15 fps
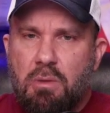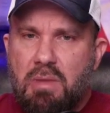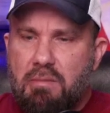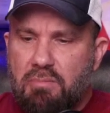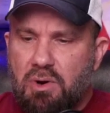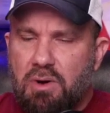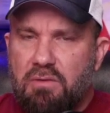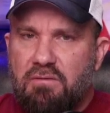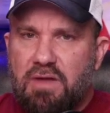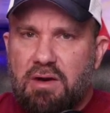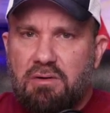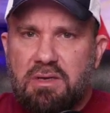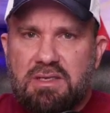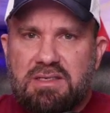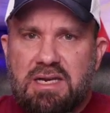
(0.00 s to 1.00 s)
Remember,
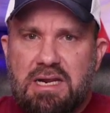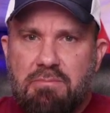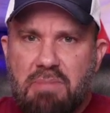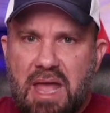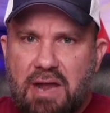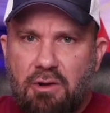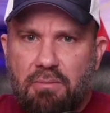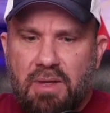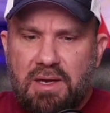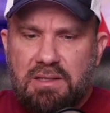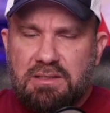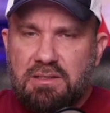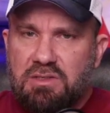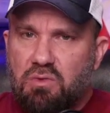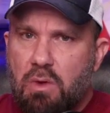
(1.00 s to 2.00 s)
veterans need battle
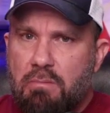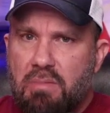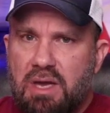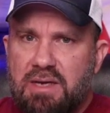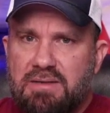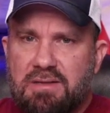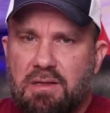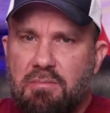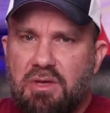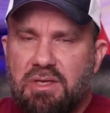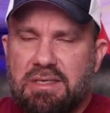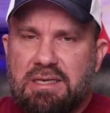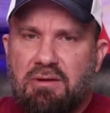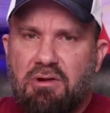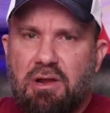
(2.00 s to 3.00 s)
buddies and swim buddies in the
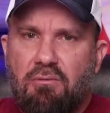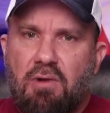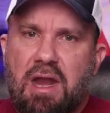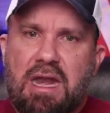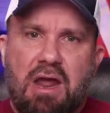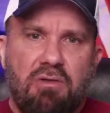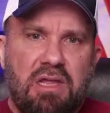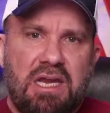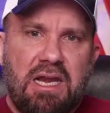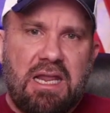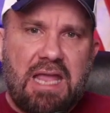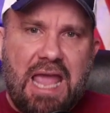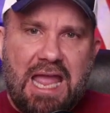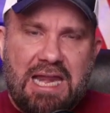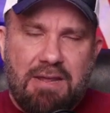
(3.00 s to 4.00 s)
military, and right now they
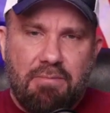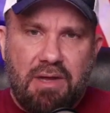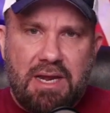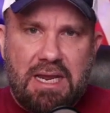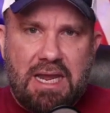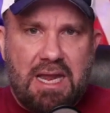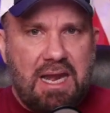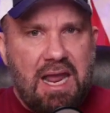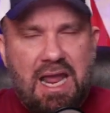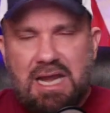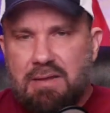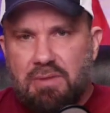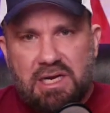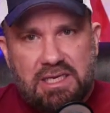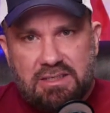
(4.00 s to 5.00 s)
need anybody, and
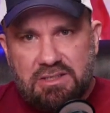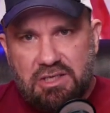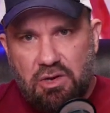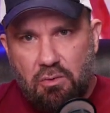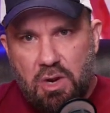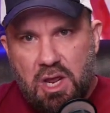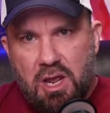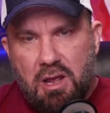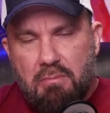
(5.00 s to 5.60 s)
anybody is you.